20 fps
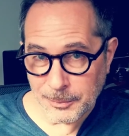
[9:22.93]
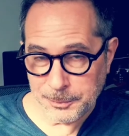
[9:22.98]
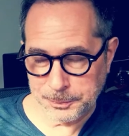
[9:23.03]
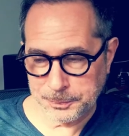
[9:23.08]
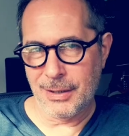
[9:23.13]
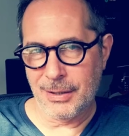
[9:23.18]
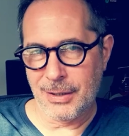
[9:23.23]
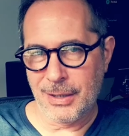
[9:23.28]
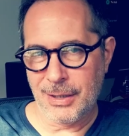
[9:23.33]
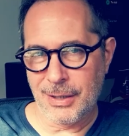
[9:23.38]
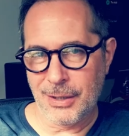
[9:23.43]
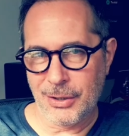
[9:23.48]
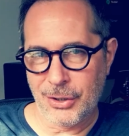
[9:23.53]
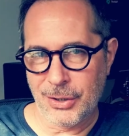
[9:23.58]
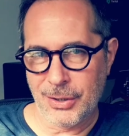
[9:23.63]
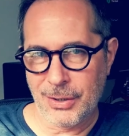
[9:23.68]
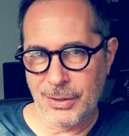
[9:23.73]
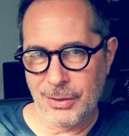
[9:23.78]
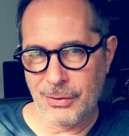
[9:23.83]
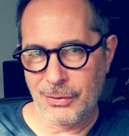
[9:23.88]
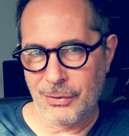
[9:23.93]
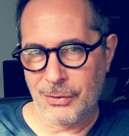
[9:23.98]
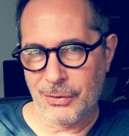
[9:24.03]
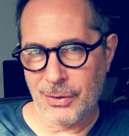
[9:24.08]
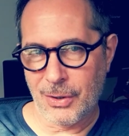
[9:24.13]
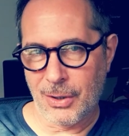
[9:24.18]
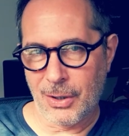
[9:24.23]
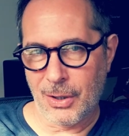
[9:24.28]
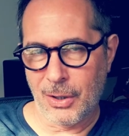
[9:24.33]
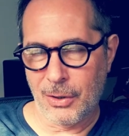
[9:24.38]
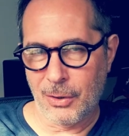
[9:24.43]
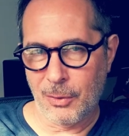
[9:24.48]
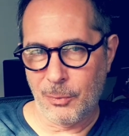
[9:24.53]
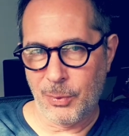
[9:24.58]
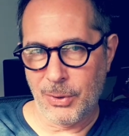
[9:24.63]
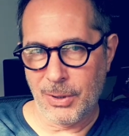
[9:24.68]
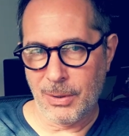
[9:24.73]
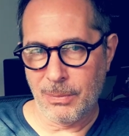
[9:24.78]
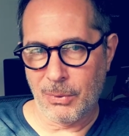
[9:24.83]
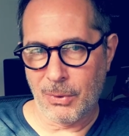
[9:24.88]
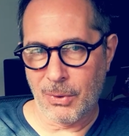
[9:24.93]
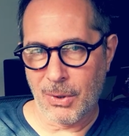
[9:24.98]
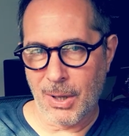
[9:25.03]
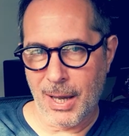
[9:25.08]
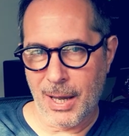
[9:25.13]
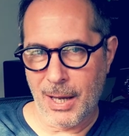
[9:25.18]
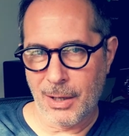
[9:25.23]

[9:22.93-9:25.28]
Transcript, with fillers: Then he teaches other people